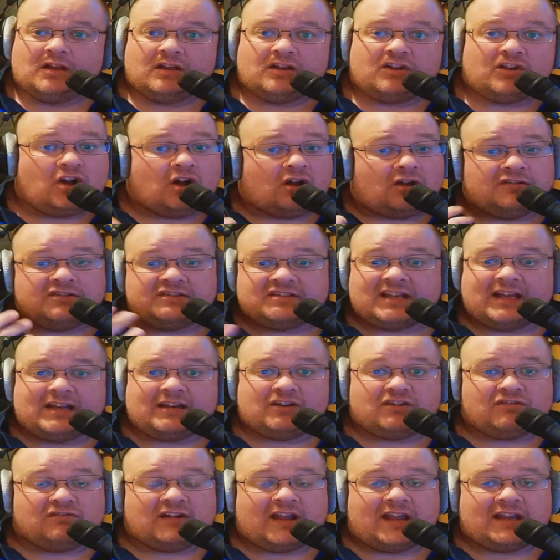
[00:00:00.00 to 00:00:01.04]

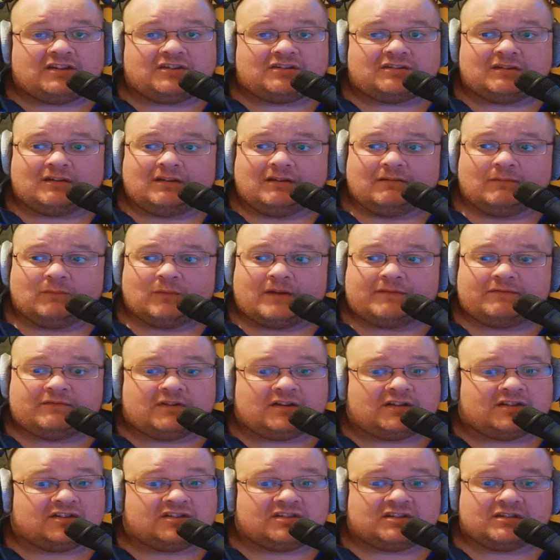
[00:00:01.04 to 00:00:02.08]
content creation, whether
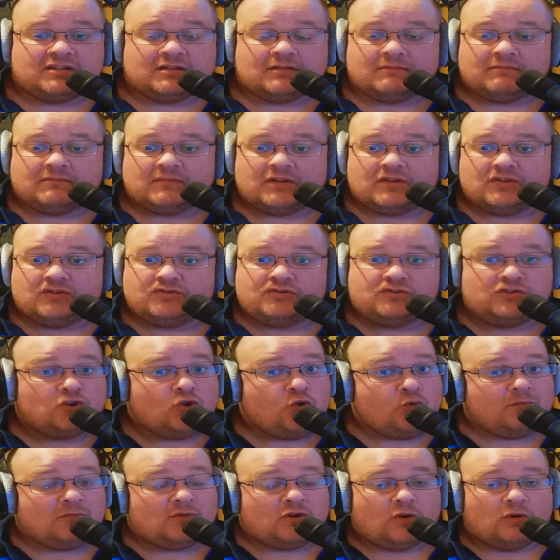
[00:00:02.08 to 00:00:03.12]
it's
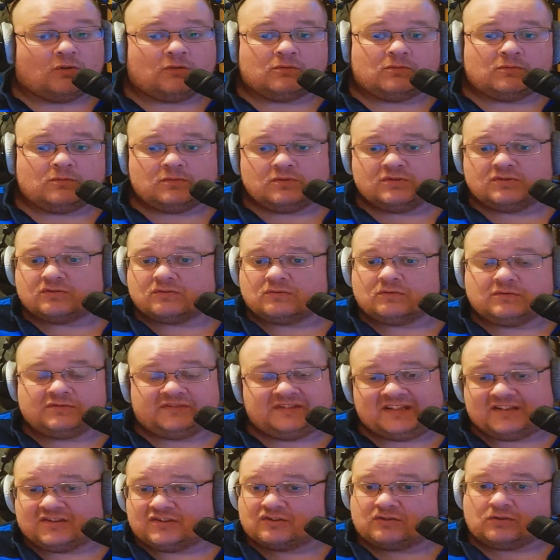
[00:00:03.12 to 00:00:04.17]
Zoom calls or
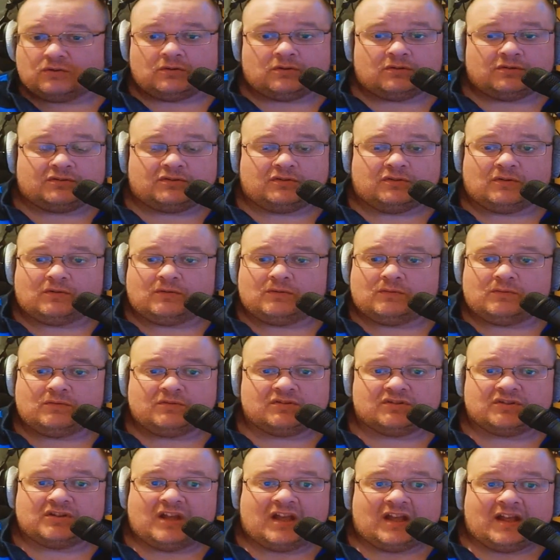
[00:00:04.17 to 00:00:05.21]
Discord
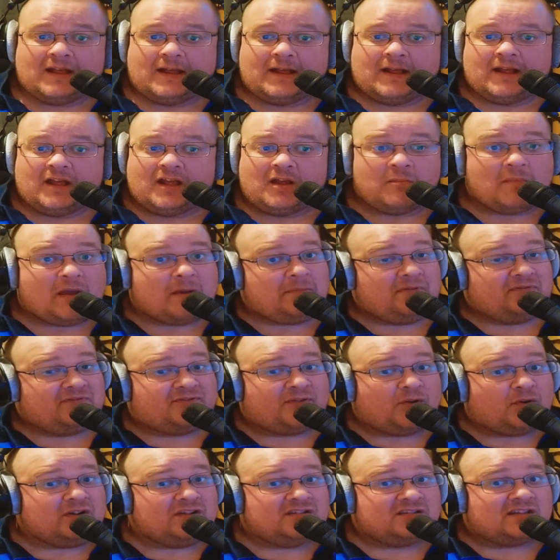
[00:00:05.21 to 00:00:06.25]
calls, maybe
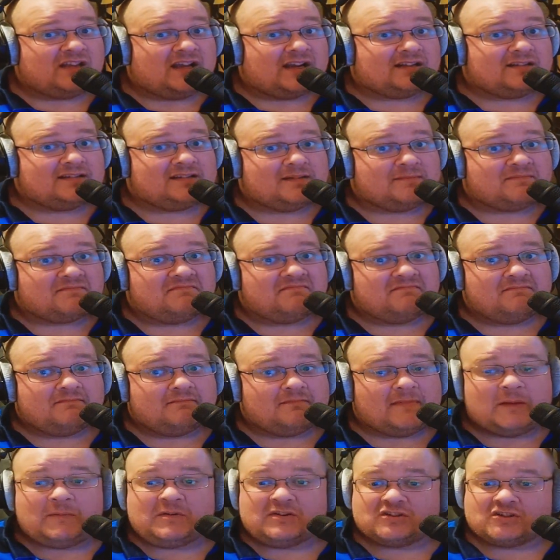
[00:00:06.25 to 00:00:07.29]
voice acting,
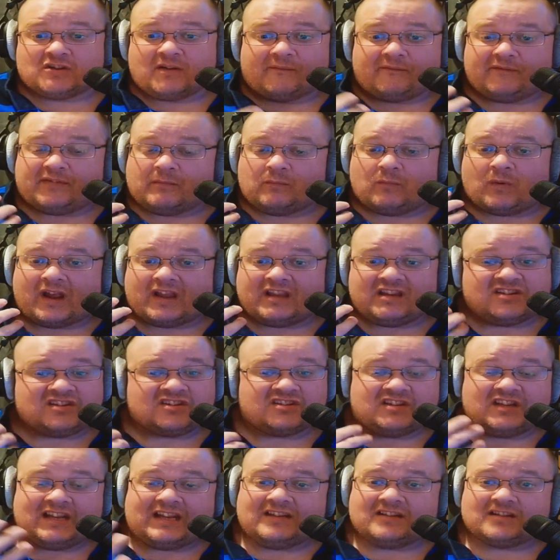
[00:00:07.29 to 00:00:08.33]
maybe something where you
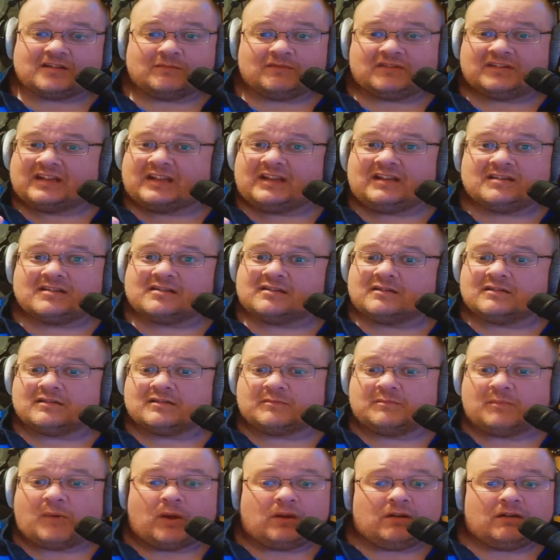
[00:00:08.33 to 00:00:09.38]
just need some
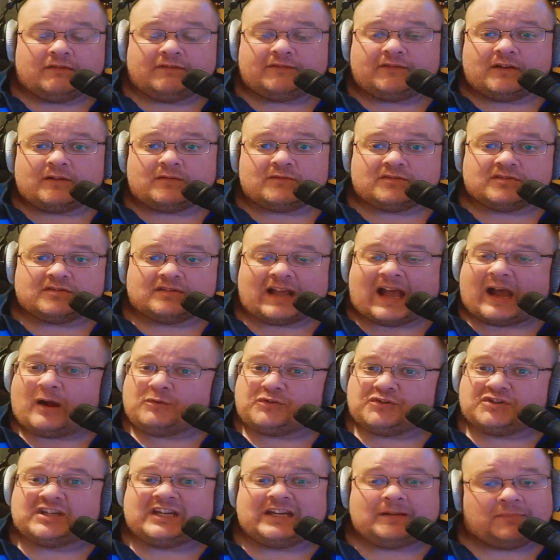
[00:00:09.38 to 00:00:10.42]
decent microphones? How
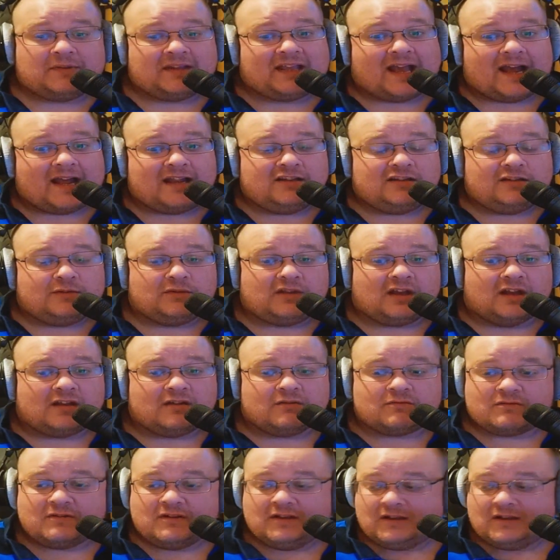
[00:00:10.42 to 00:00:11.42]
cheap can you go?